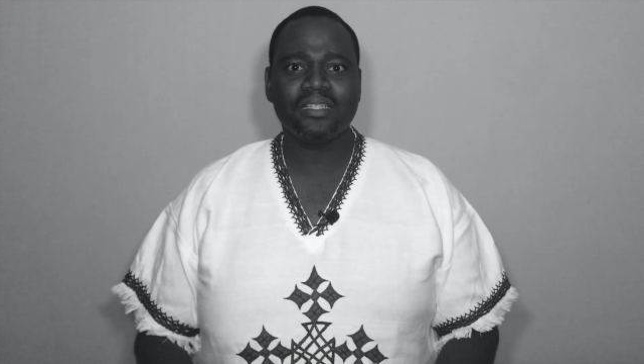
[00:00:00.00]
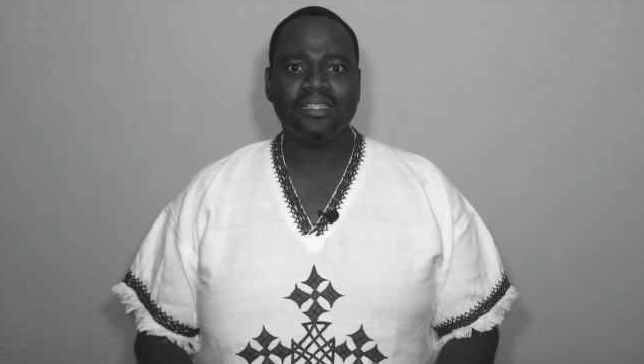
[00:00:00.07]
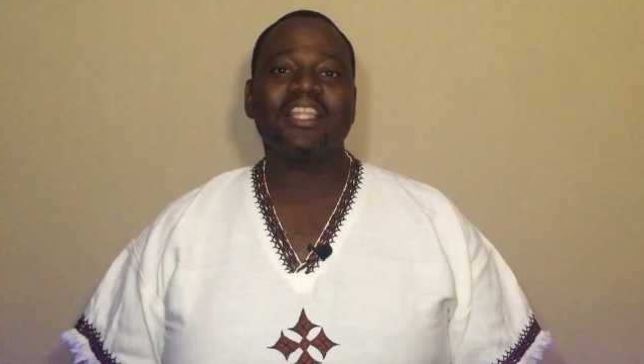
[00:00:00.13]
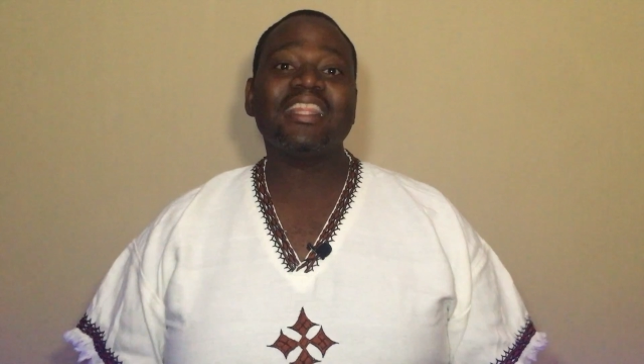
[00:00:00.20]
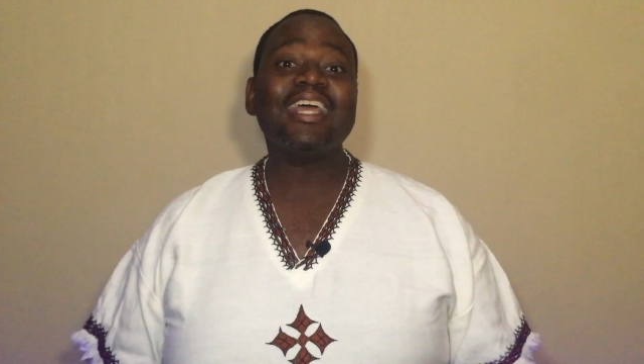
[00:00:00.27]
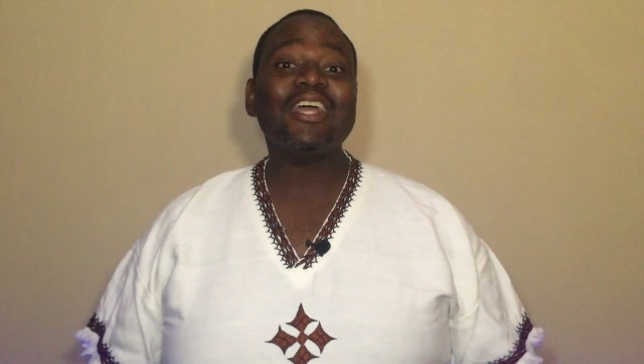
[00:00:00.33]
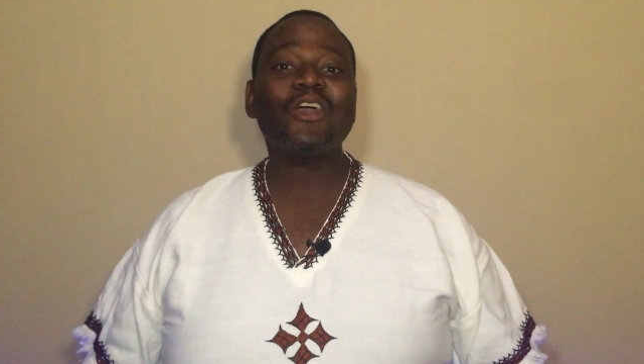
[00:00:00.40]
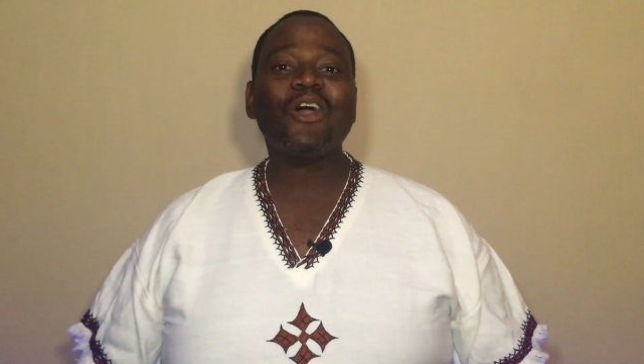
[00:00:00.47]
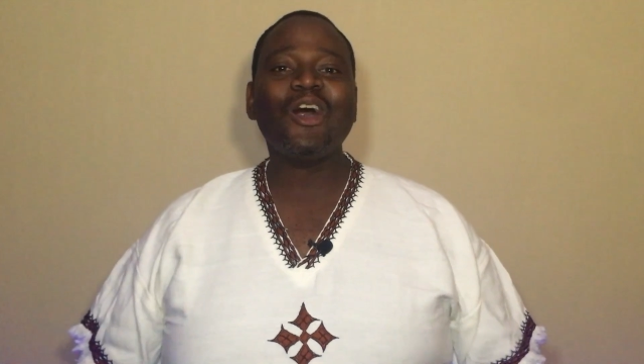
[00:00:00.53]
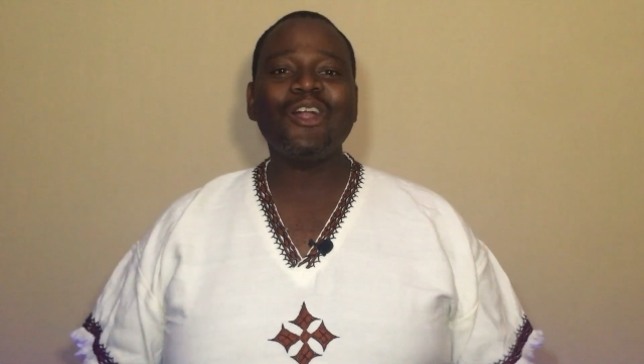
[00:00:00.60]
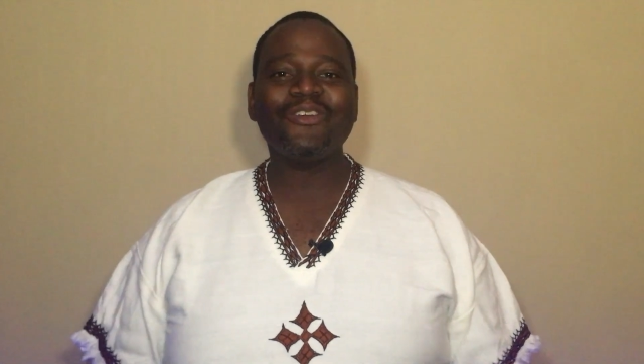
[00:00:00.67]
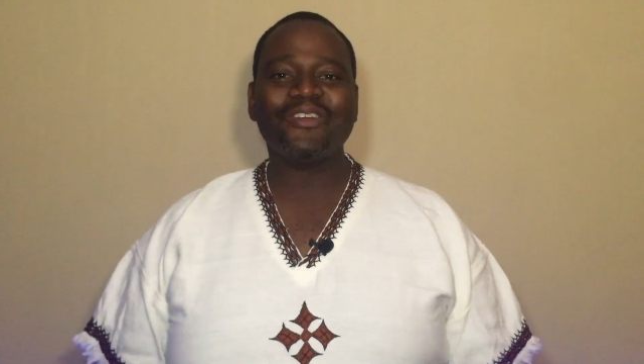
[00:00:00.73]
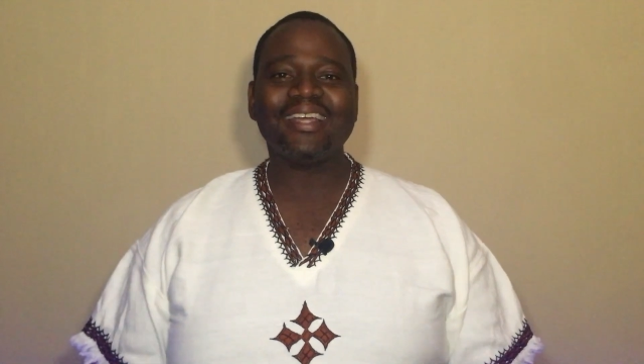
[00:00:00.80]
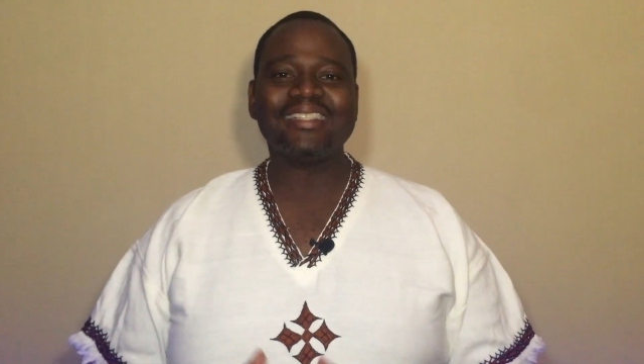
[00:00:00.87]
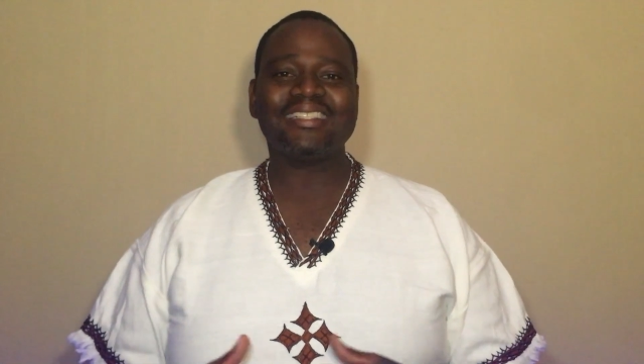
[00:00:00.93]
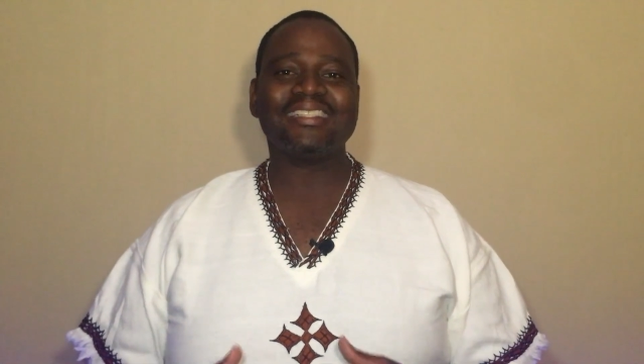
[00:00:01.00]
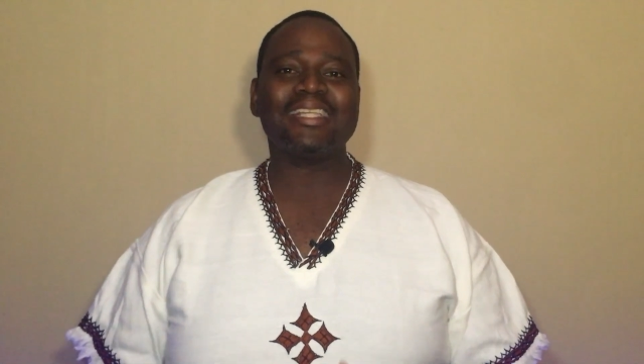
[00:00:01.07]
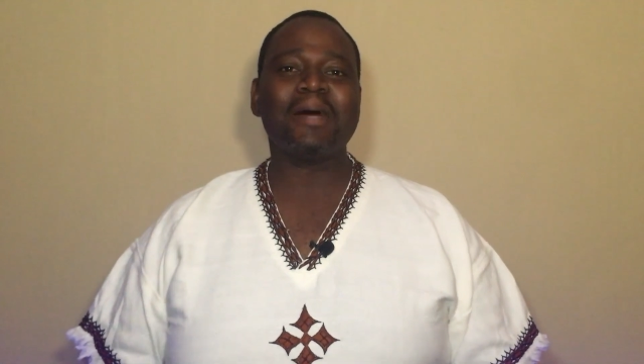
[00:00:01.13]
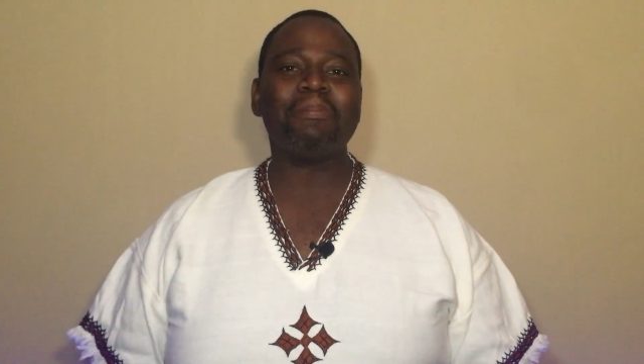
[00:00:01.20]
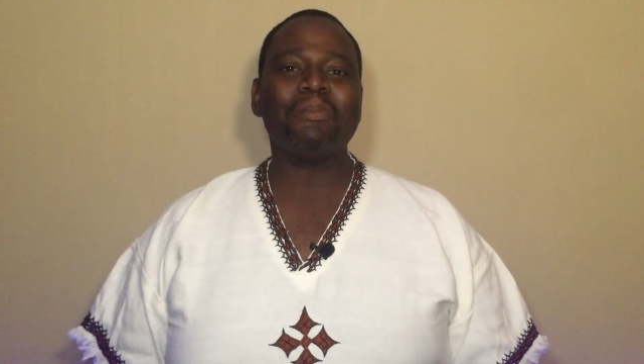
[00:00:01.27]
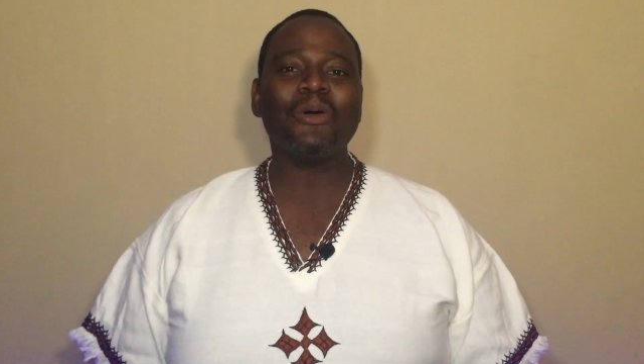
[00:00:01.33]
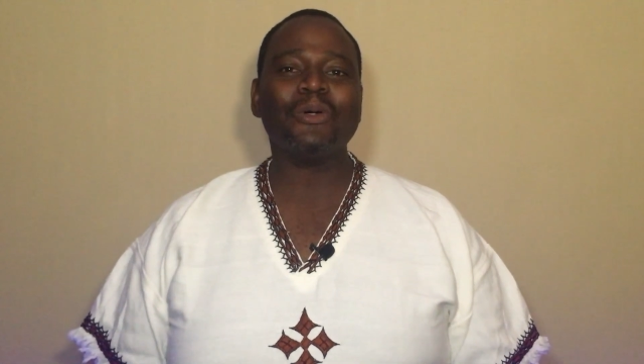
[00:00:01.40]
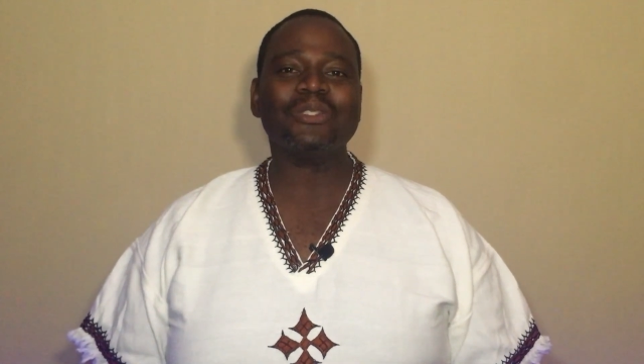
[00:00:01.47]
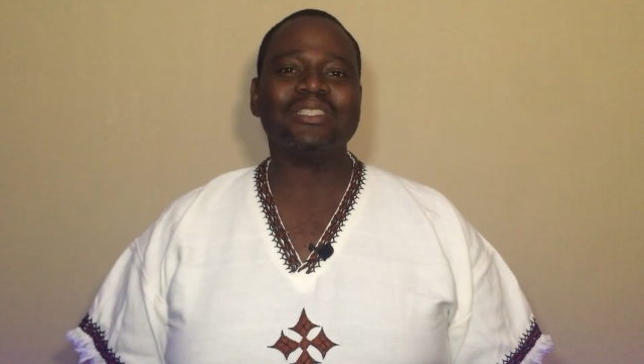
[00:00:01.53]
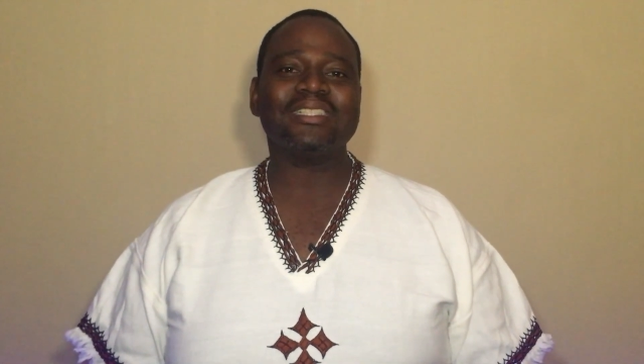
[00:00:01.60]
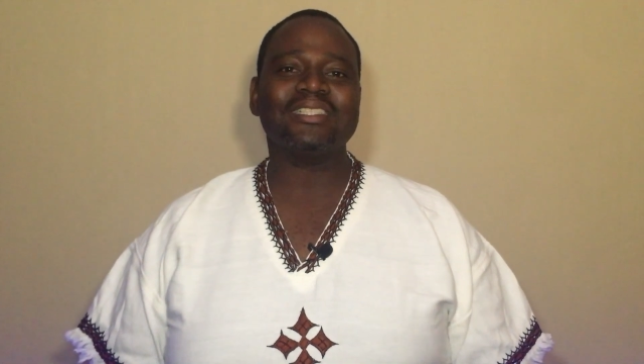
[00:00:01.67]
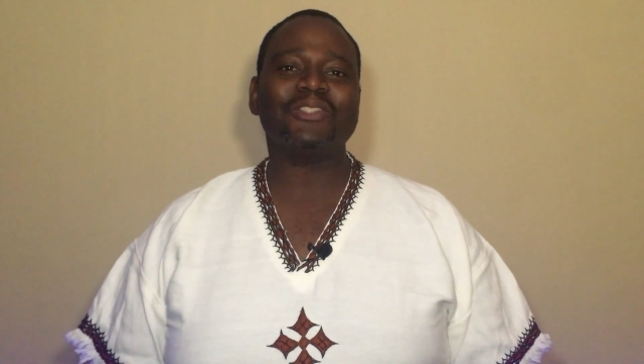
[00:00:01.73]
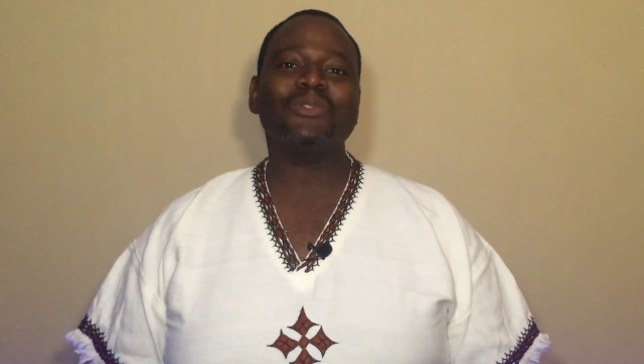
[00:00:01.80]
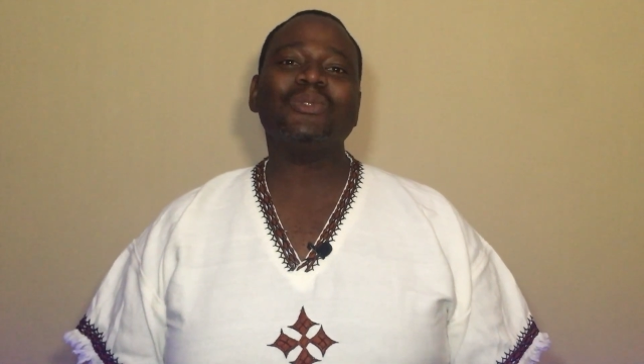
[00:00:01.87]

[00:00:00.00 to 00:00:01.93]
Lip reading: Then God raises up Moses,